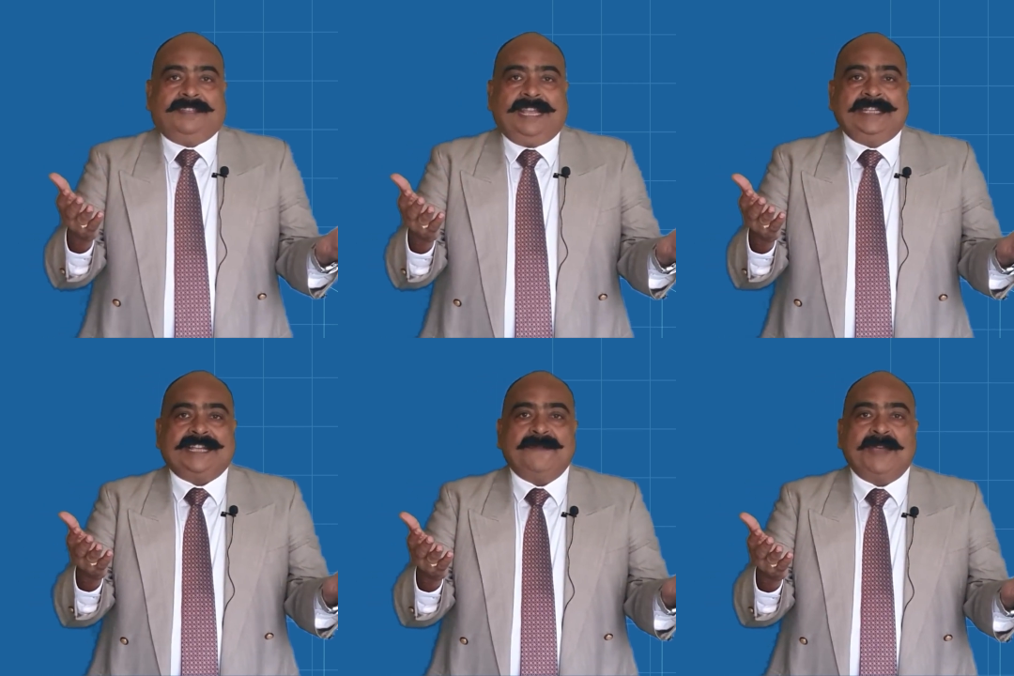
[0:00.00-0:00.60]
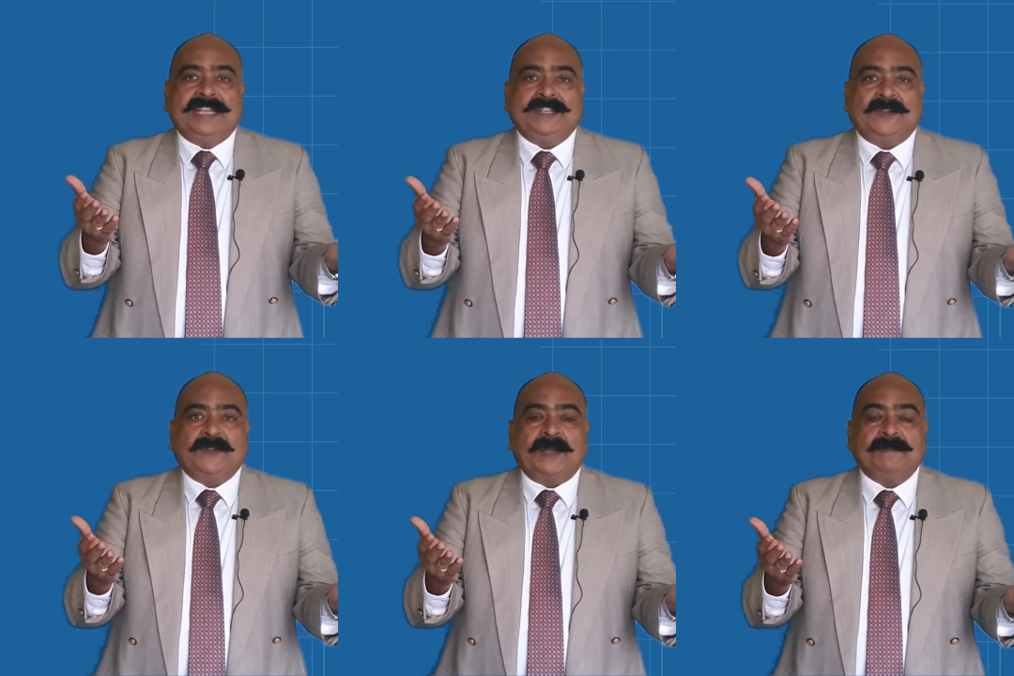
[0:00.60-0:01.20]
HR manager
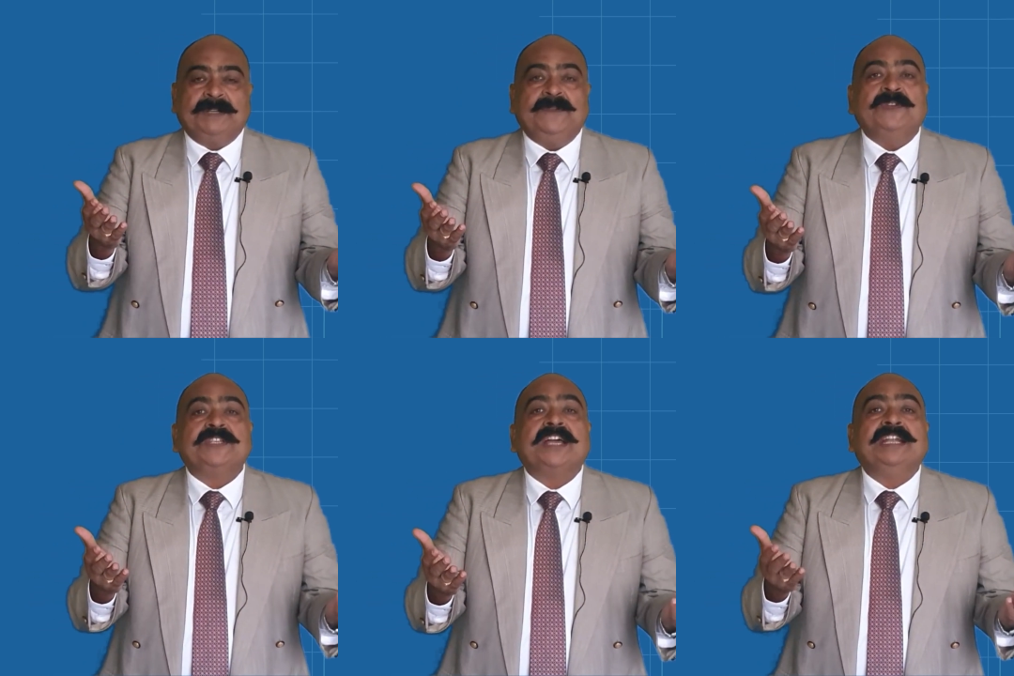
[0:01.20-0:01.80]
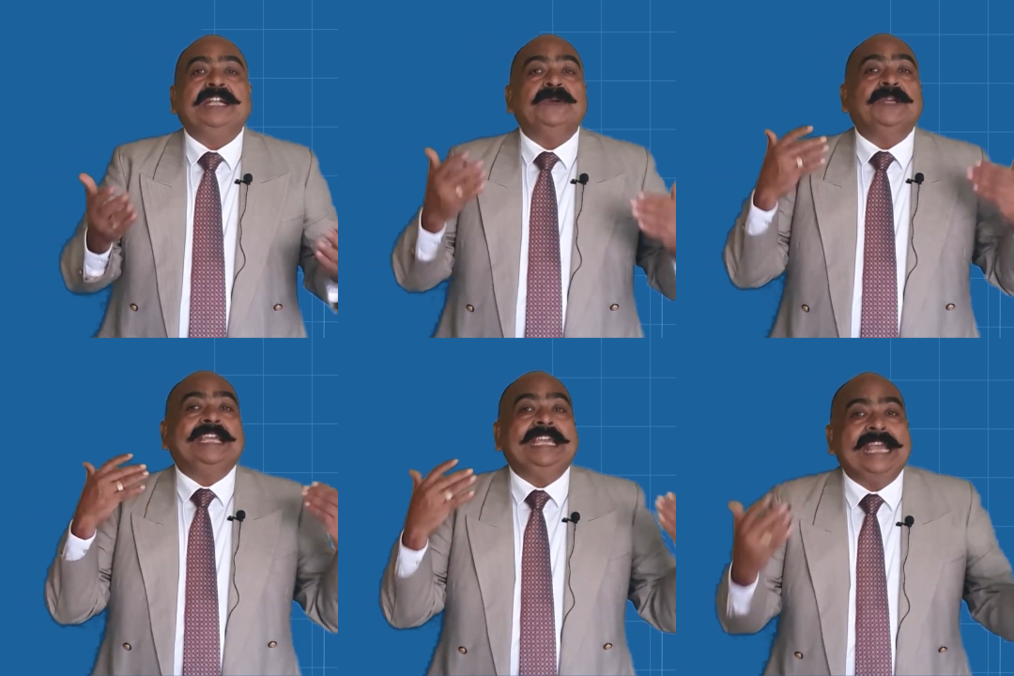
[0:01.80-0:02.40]
of company which are into
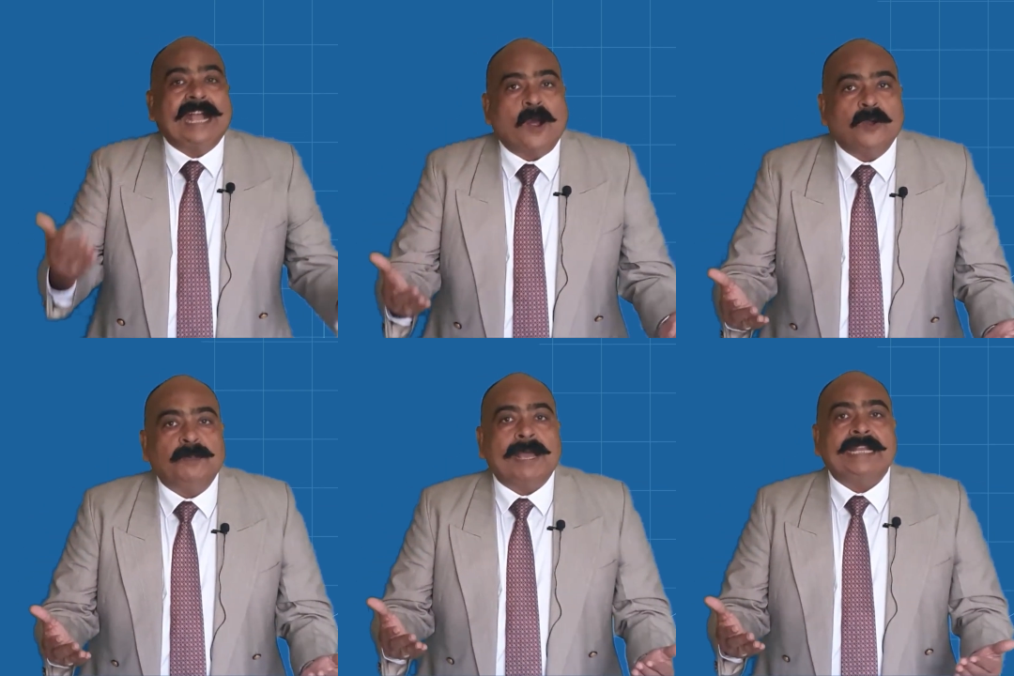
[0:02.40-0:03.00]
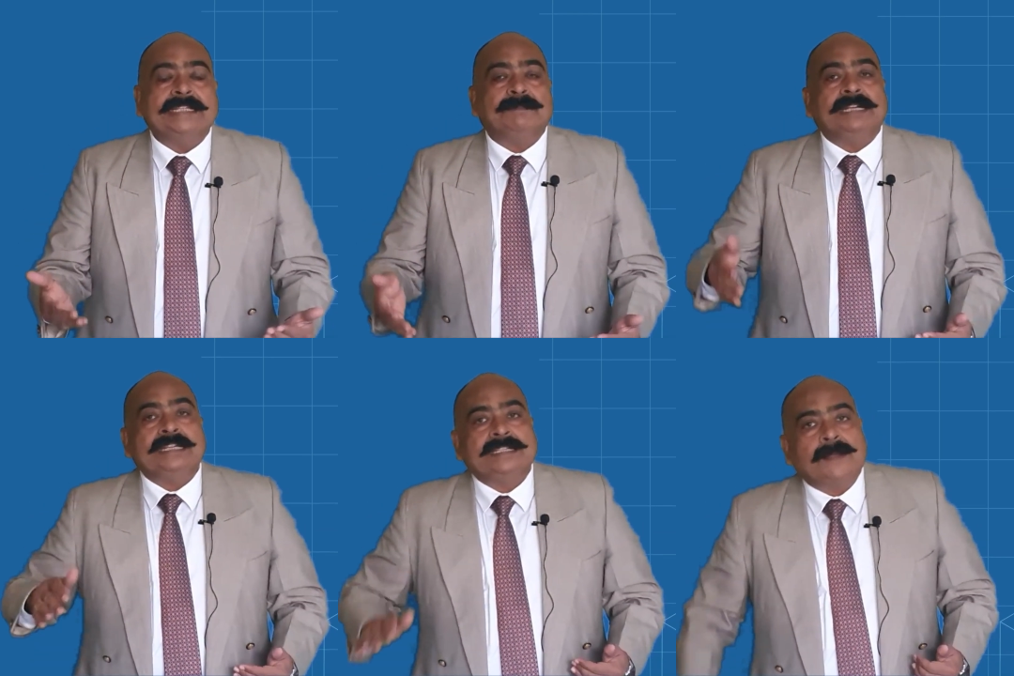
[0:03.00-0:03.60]
key account
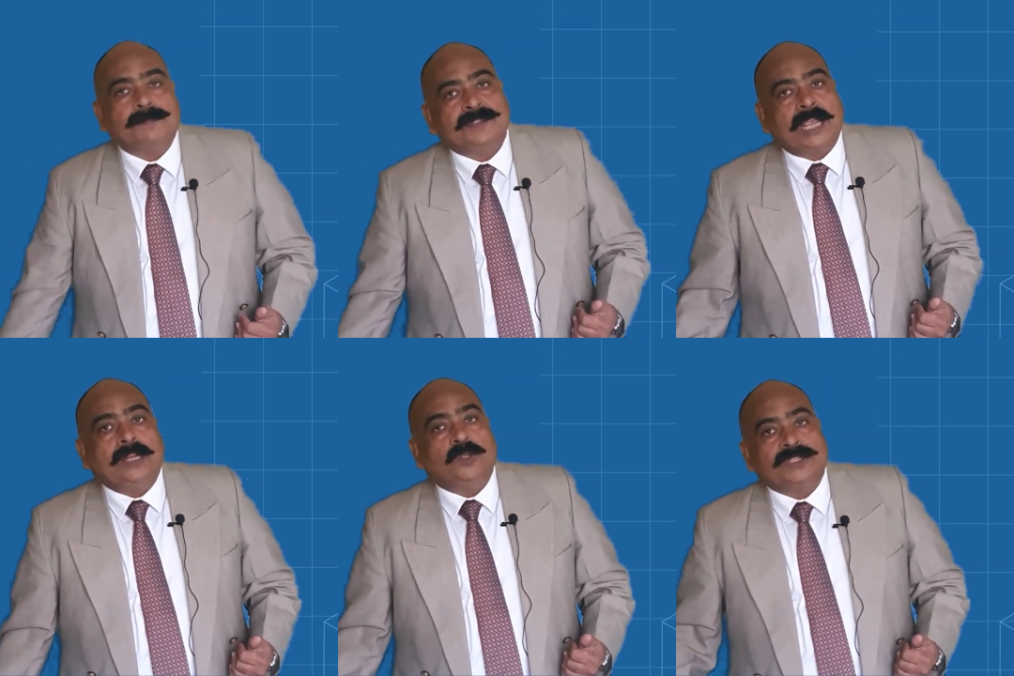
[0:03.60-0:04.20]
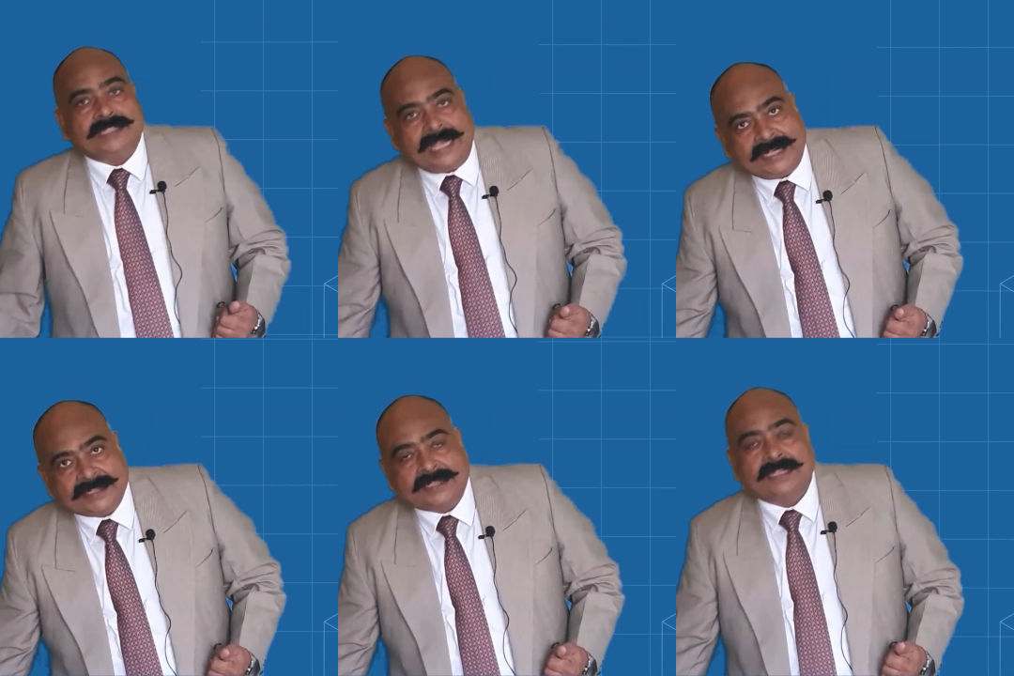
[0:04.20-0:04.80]
management. Sub-silo
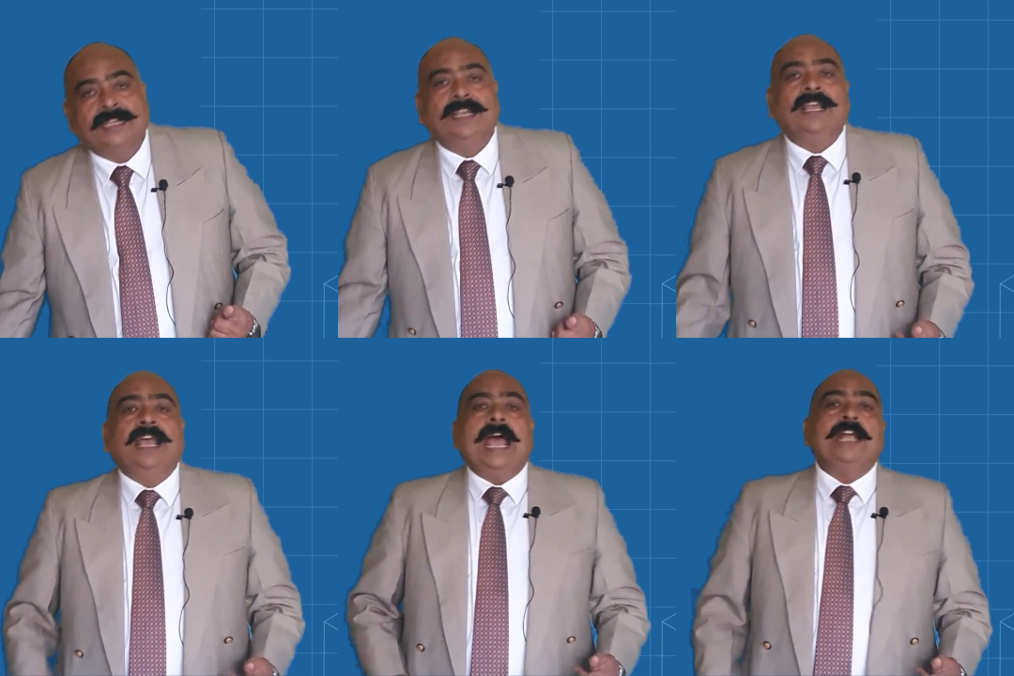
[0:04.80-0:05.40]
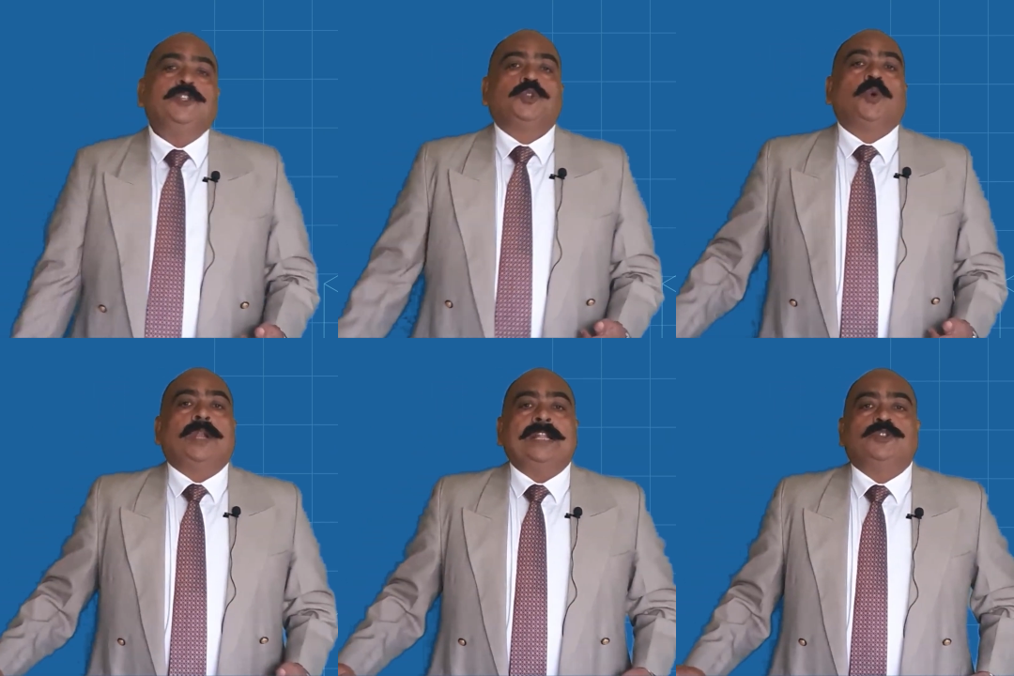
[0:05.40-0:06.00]
6. And
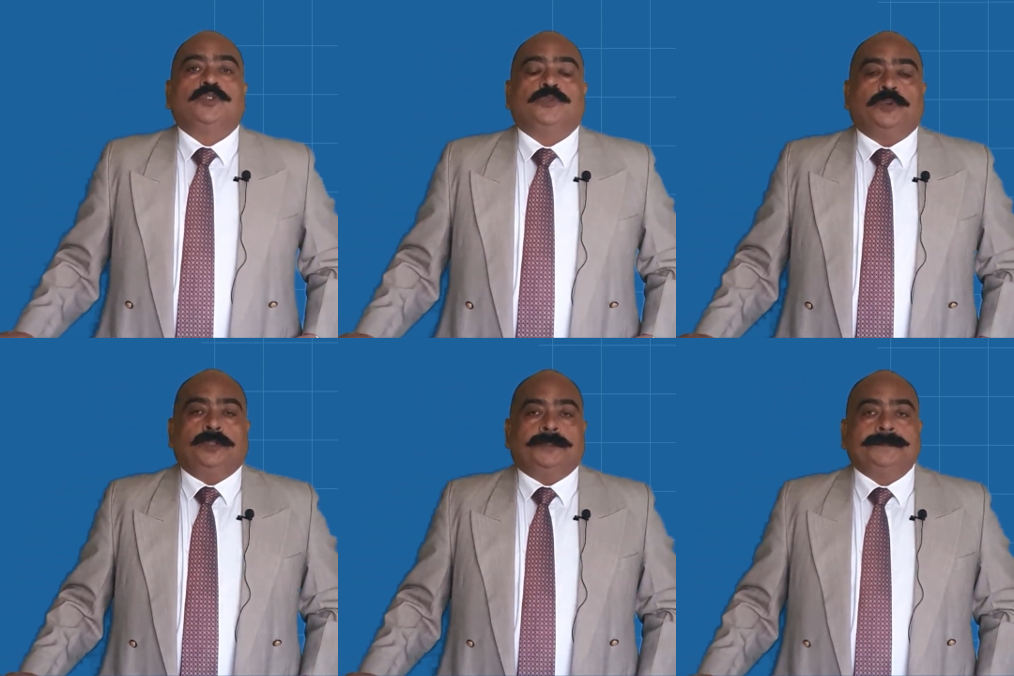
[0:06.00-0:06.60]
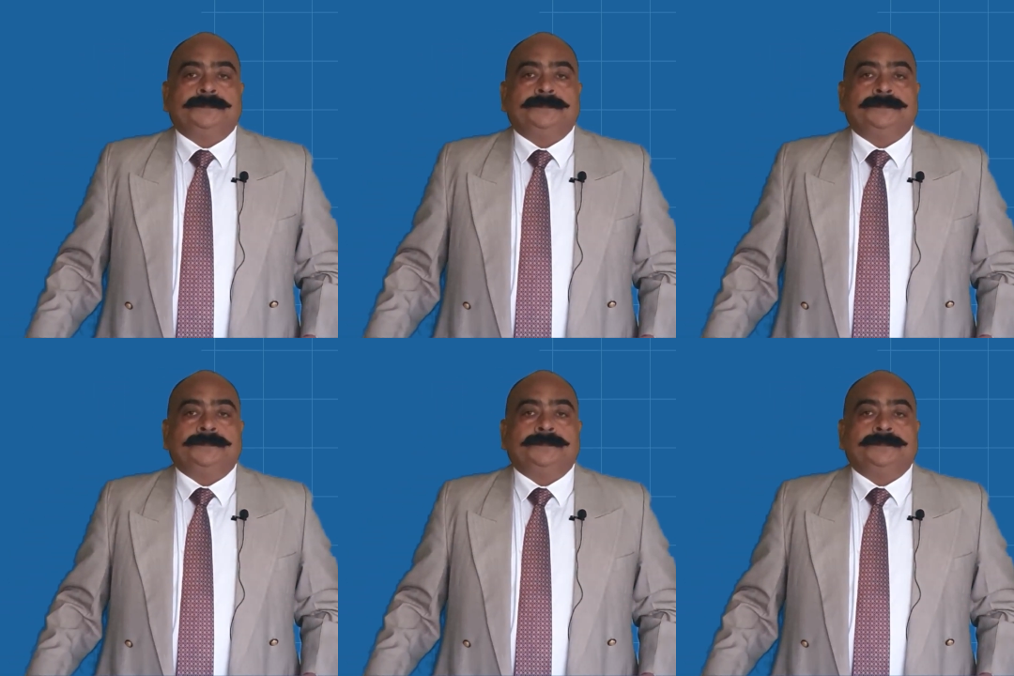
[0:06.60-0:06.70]
so on and so forth.